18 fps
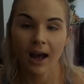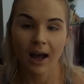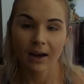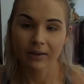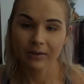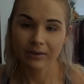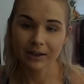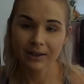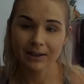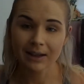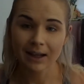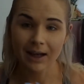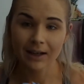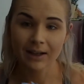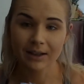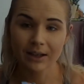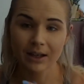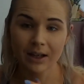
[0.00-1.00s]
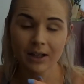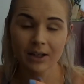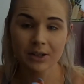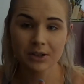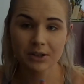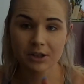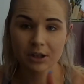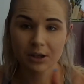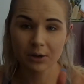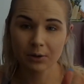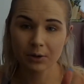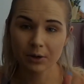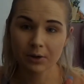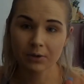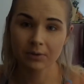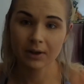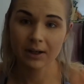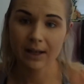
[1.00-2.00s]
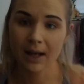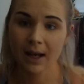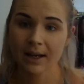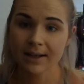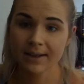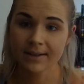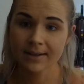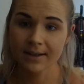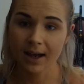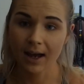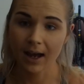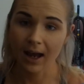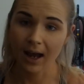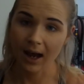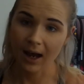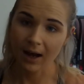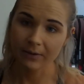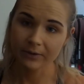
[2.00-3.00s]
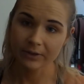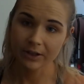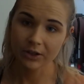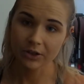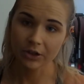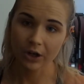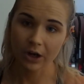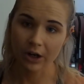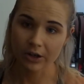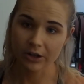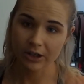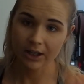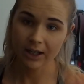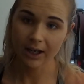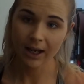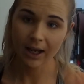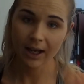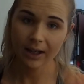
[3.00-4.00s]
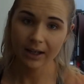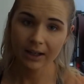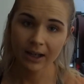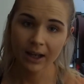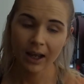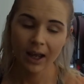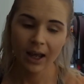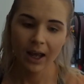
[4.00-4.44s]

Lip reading: every 2 to 3 days I have to charge it again,